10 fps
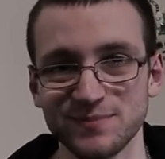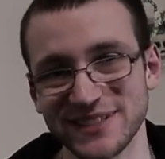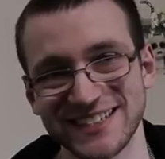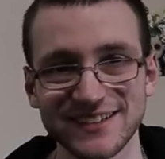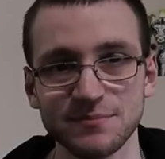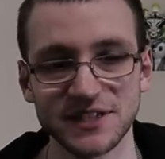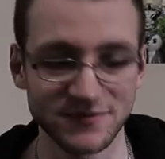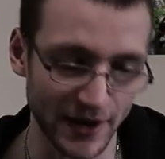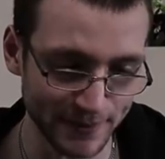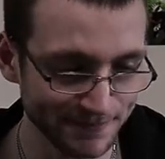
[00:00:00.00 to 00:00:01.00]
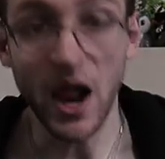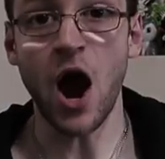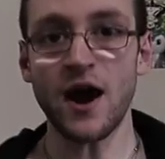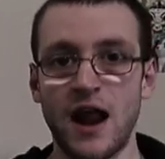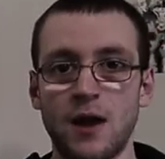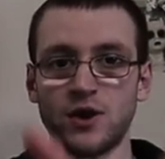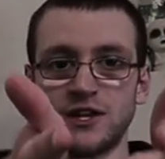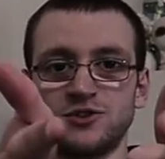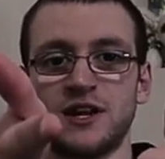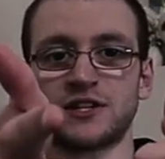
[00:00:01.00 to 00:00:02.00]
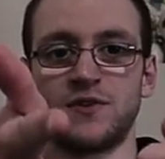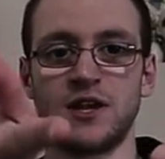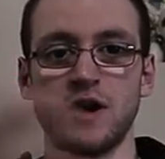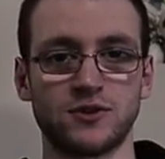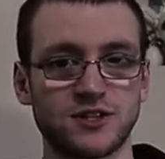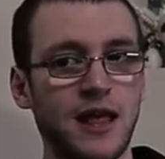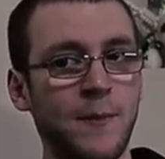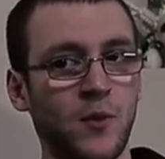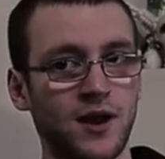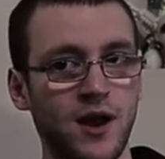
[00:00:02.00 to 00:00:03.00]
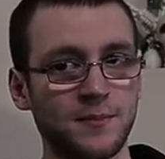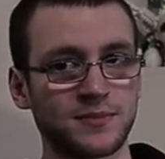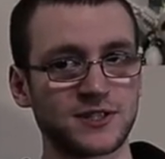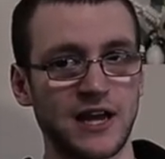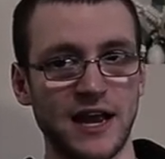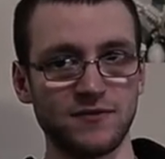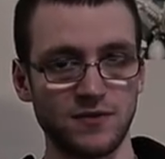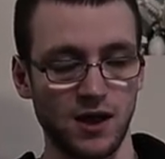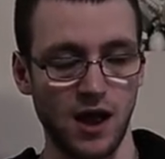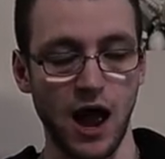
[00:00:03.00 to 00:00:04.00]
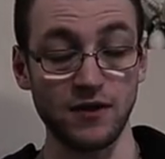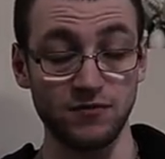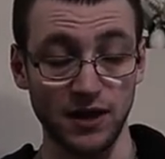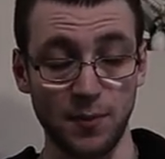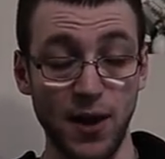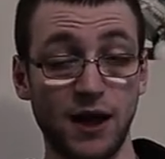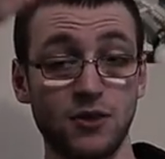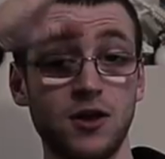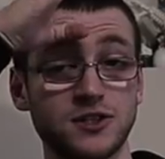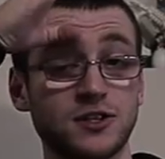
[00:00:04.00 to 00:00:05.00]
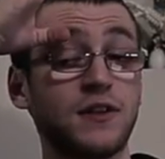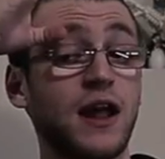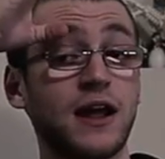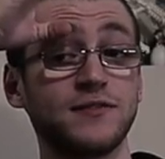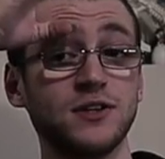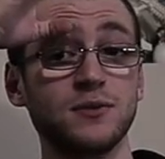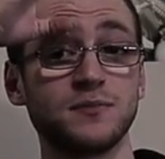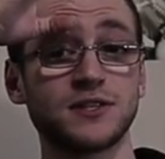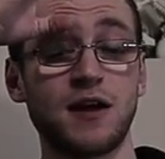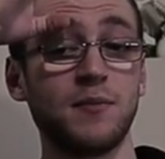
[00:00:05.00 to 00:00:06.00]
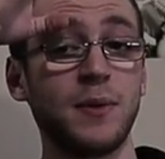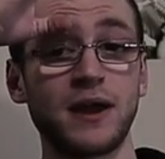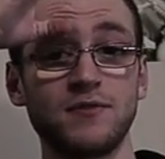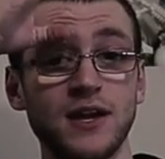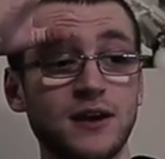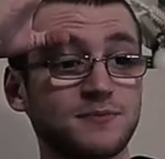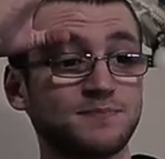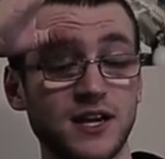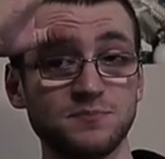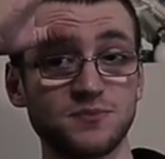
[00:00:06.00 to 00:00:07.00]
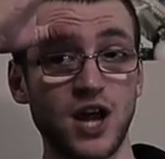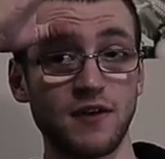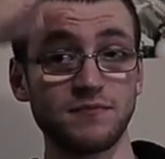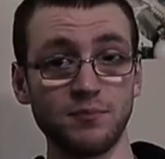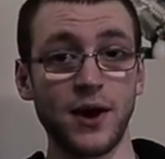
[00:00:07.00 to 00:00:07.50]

But still, it's fine. All right, I will catch you in the next video. There's a lot more to come because I have, I have like a backlog of stuff now that I have to do because I haven't been making videos because stuff.